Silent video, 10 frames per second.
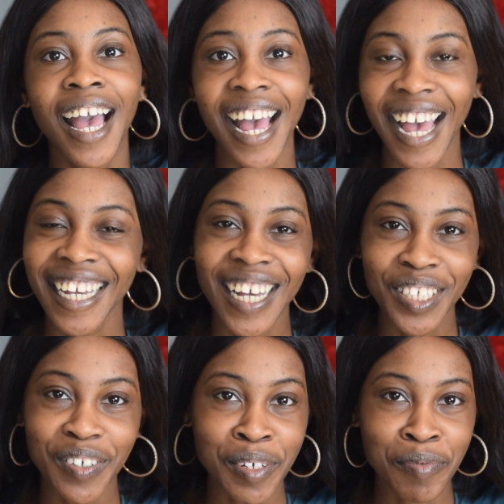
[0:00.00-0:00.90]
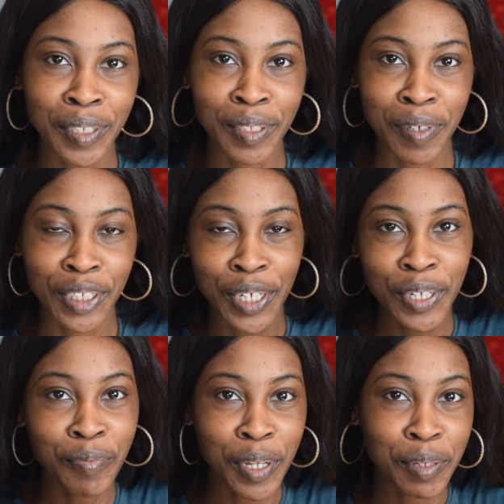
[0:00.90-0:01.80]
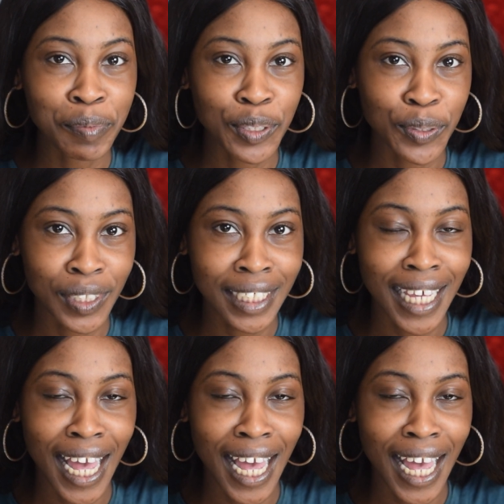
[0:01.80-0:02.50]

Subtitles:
Hi guys, welcome back to my channel. My name is Tosin,